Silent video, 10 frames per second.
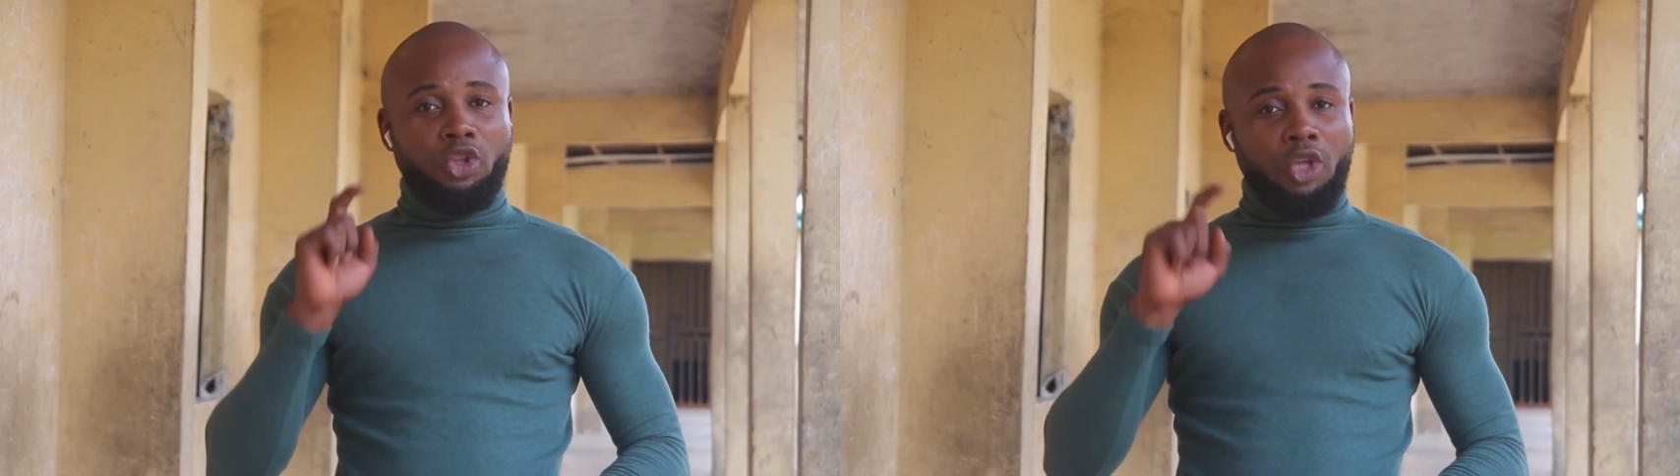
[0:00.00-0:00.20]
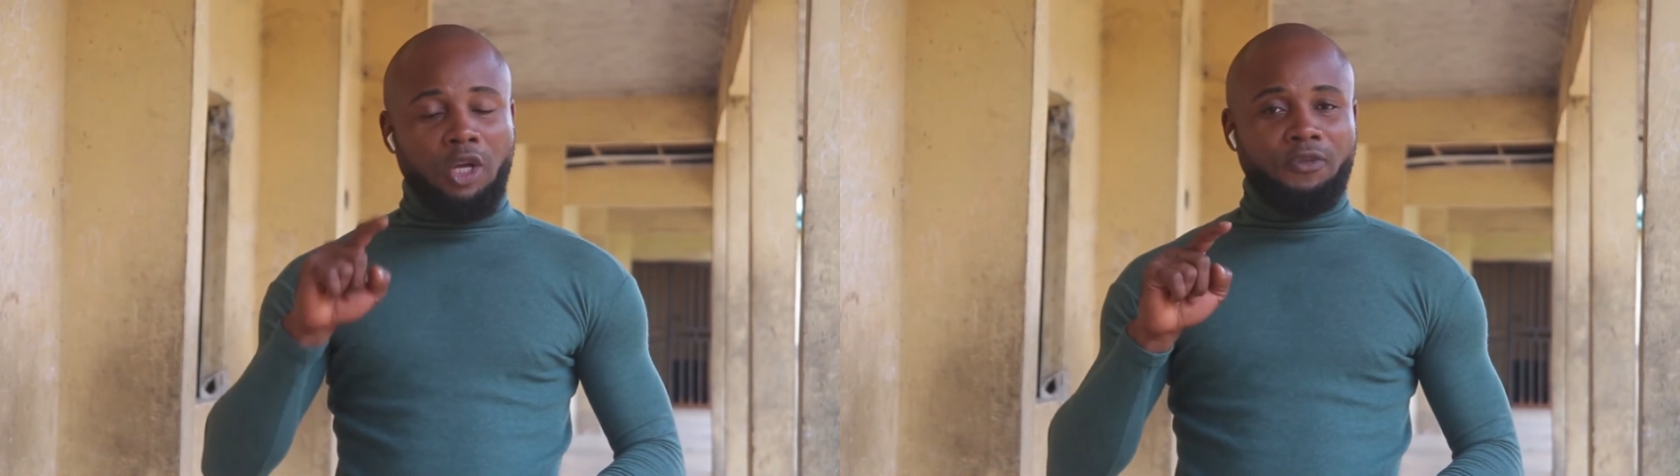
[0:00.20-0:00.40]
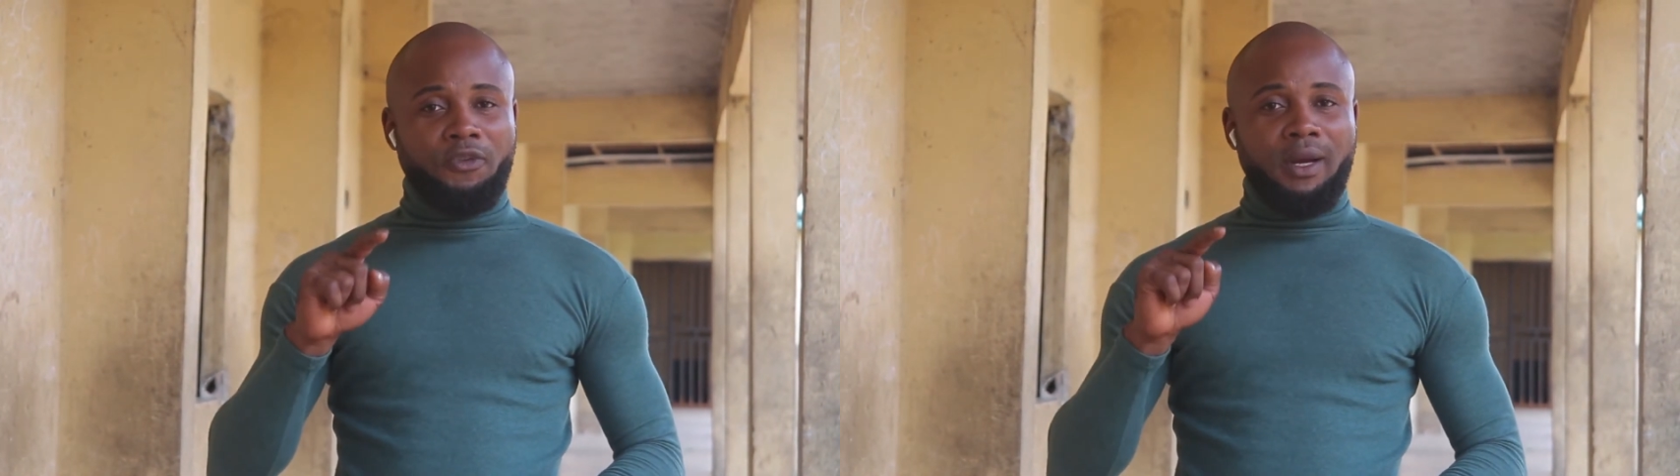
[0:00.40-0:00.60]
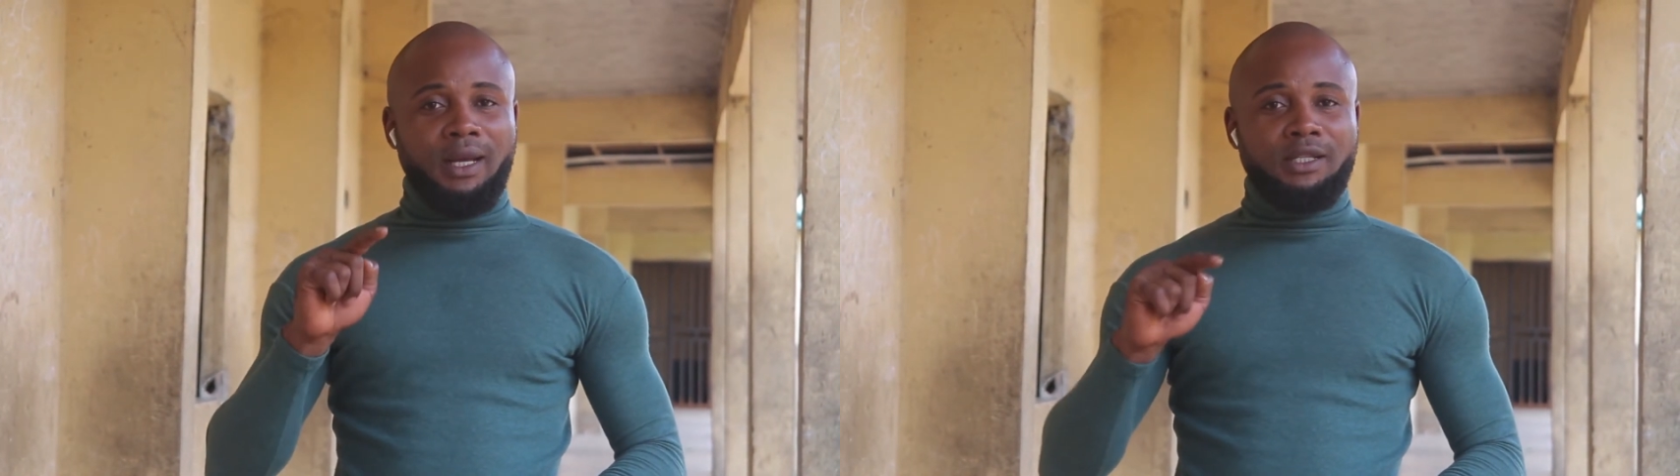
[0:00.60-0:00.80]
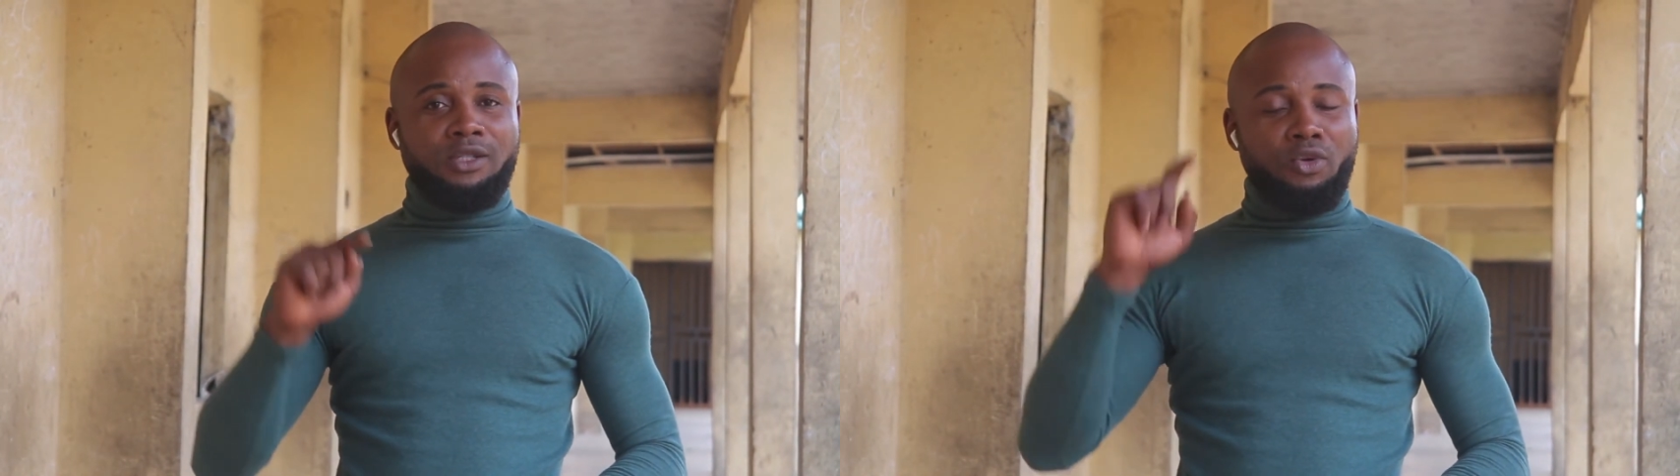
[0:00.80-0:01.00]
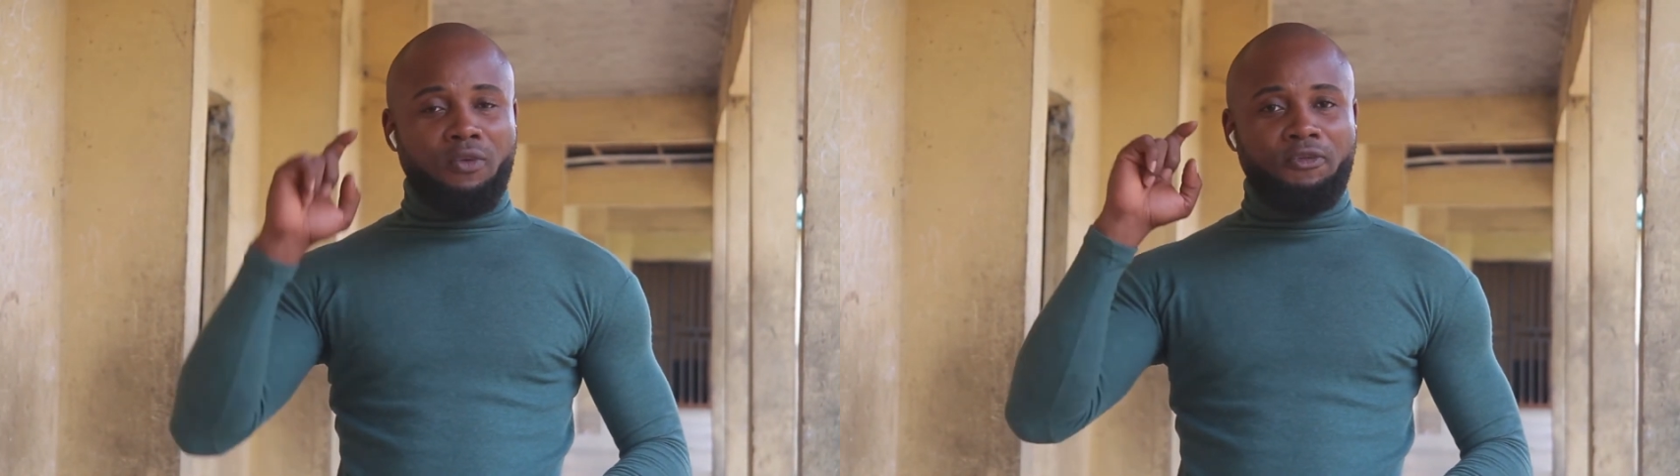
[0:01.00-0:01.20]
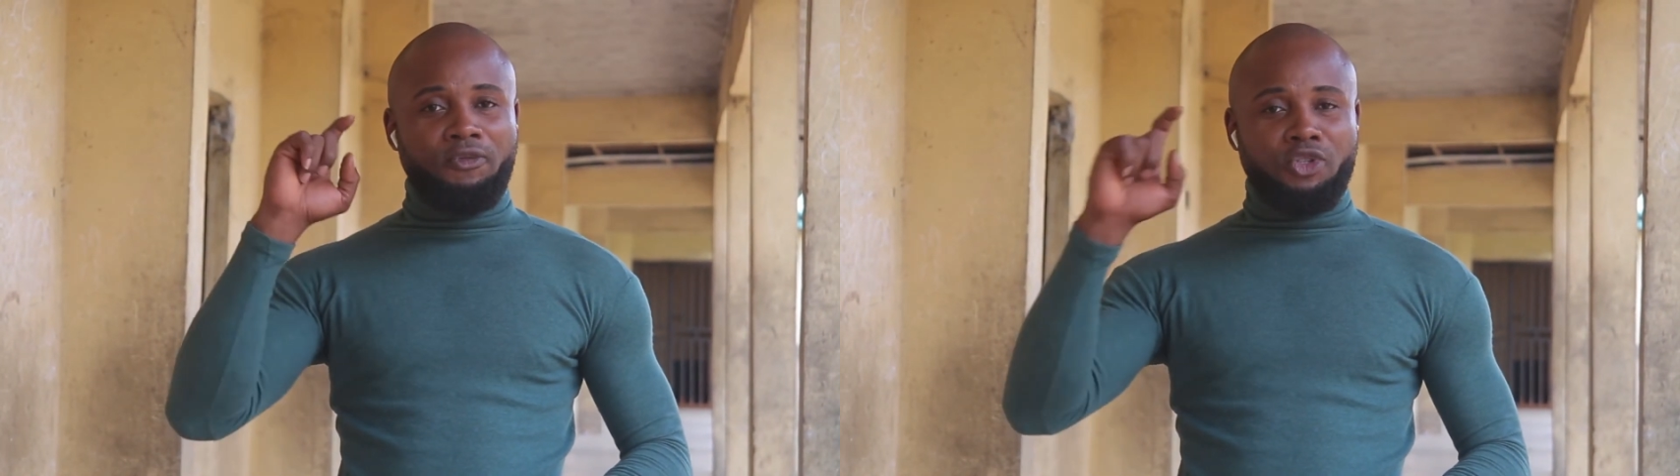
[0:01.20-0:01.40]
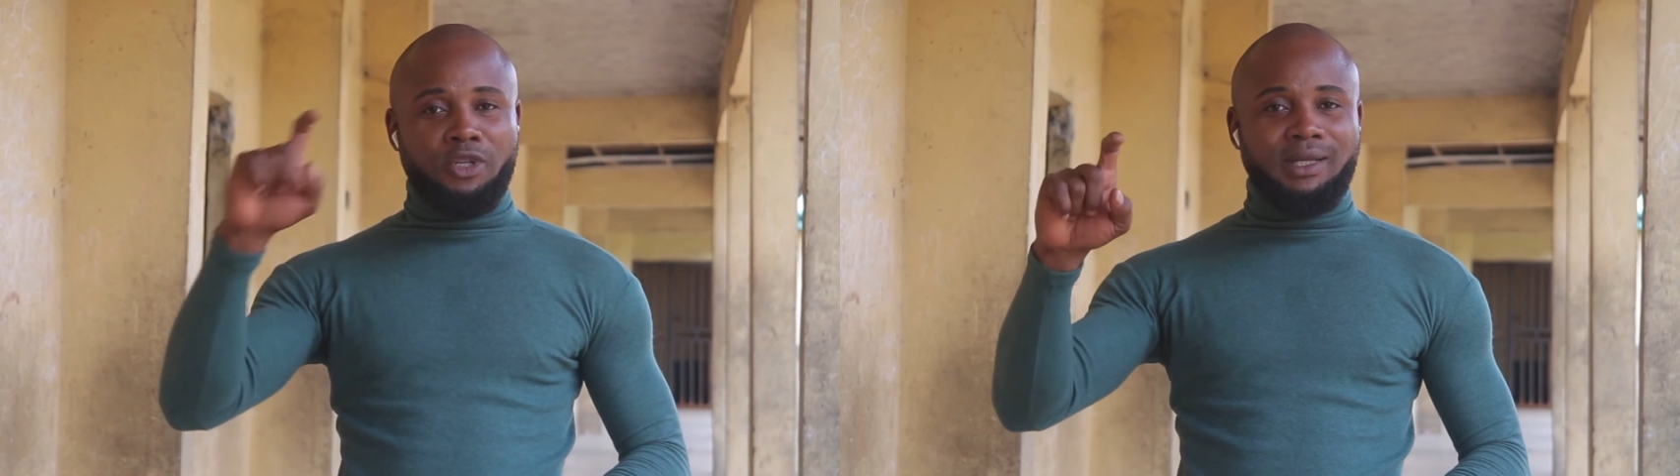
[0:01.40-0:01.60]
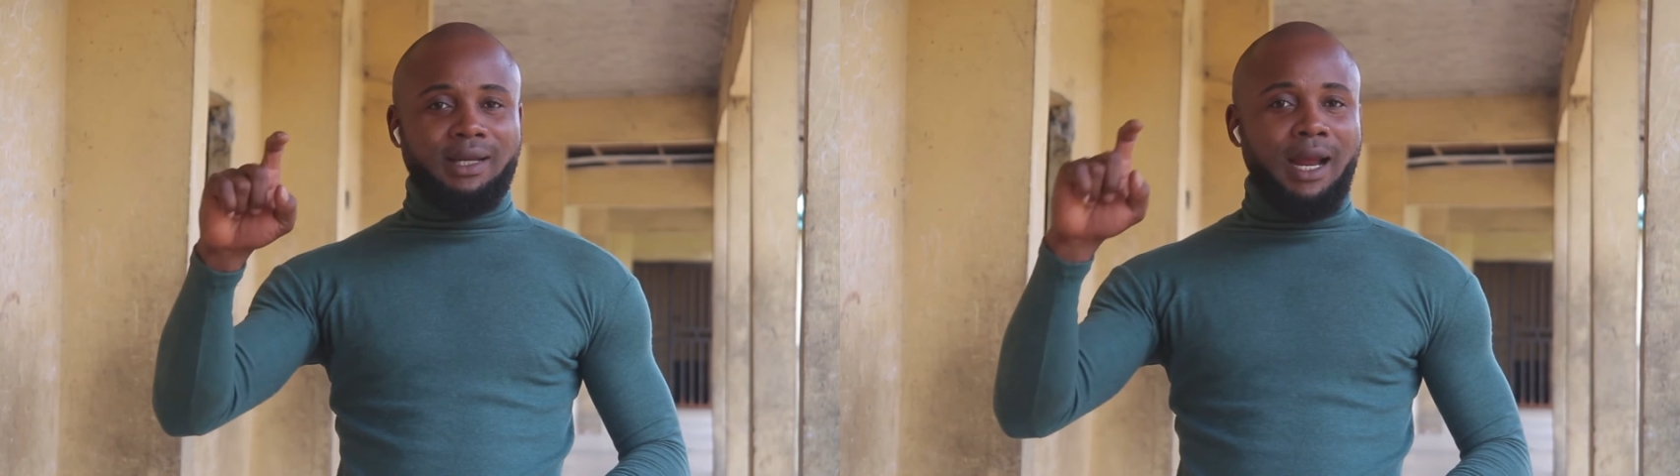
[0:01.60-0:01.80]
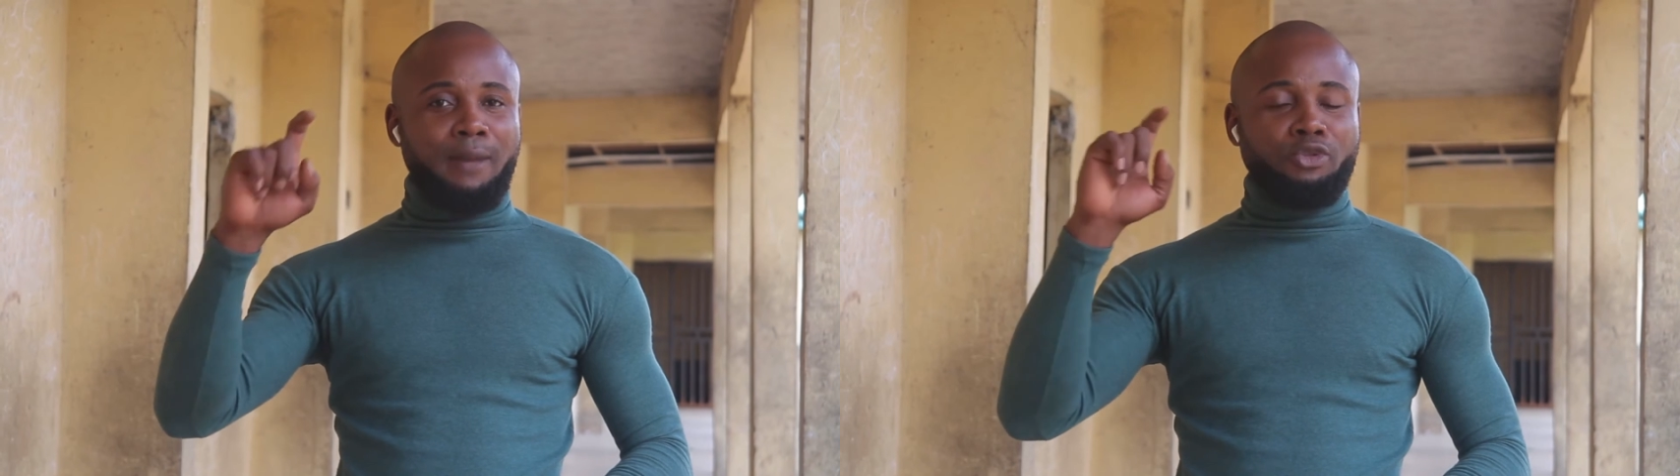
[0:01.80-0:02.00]
Don't forget to
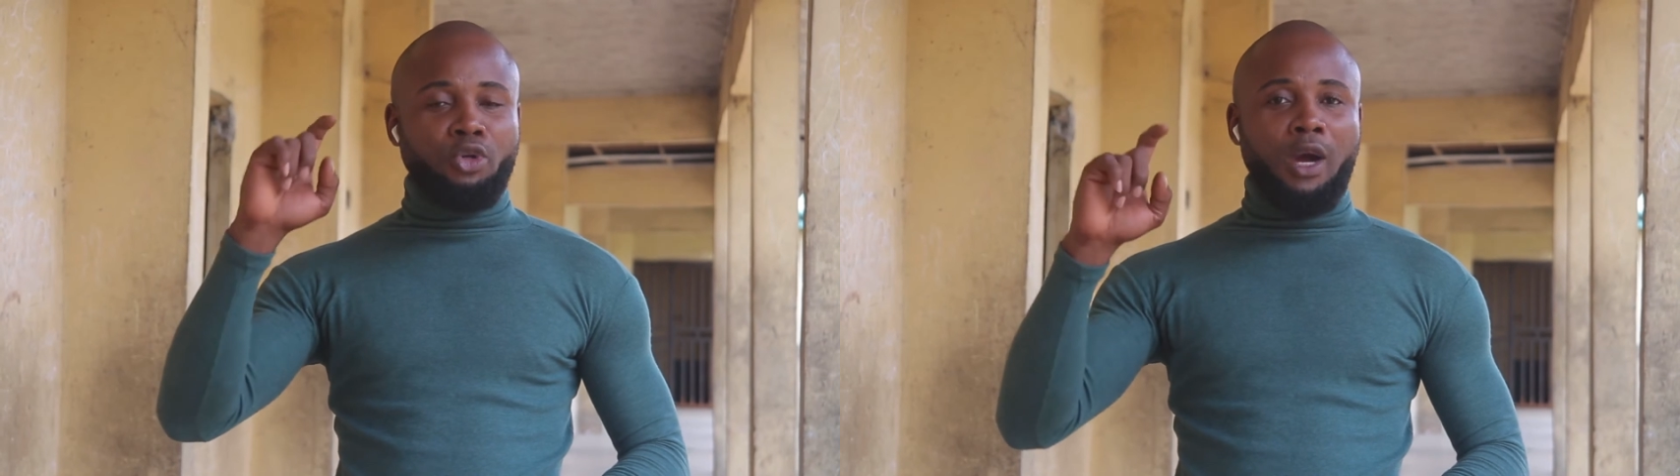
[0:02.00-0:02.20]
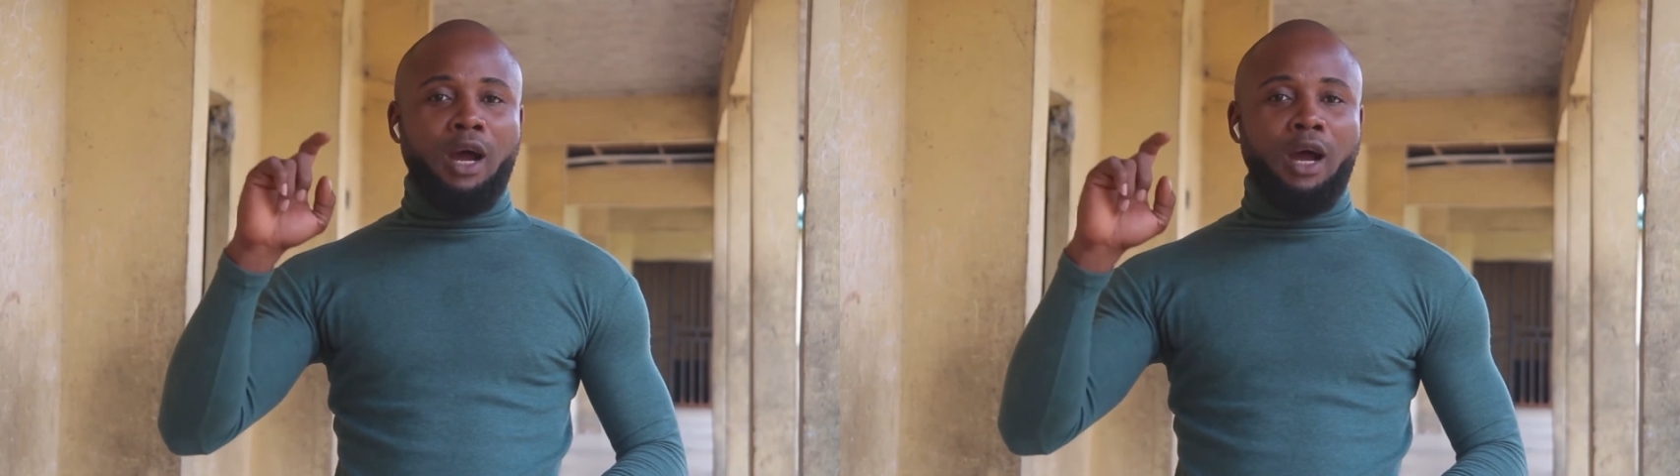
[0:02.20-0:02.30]
subscribe to